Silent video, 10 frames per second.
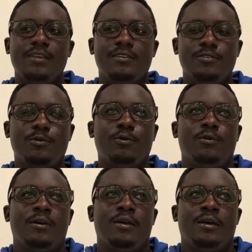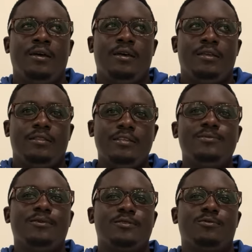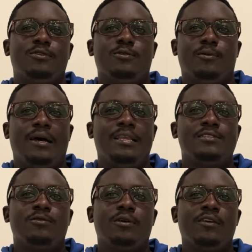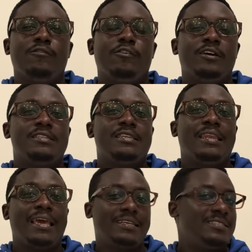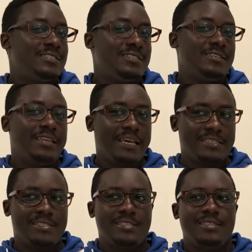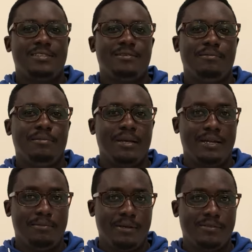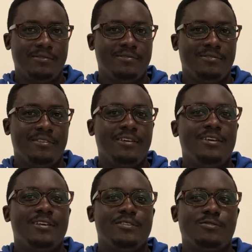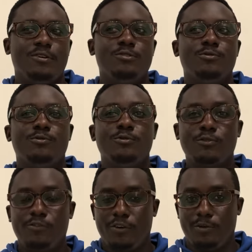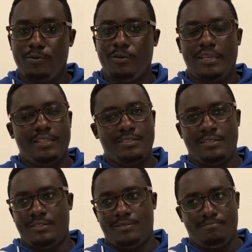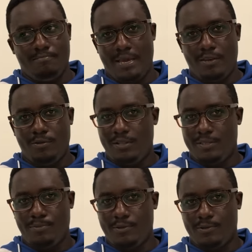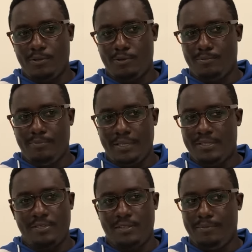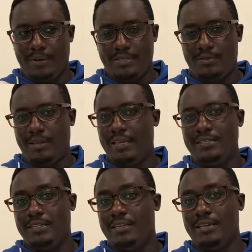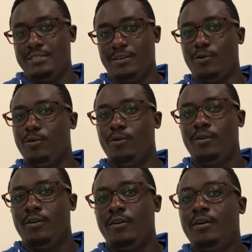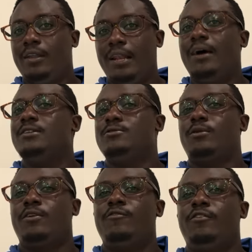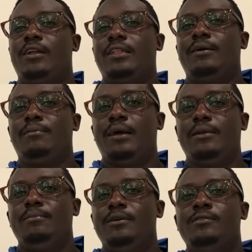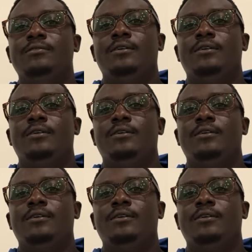So this mosquito, while it's looking for its next blood meal, is going to look for you. And this is, mind you, this mosquito bit the person 18 days ago. Now it's looking for another blood meal.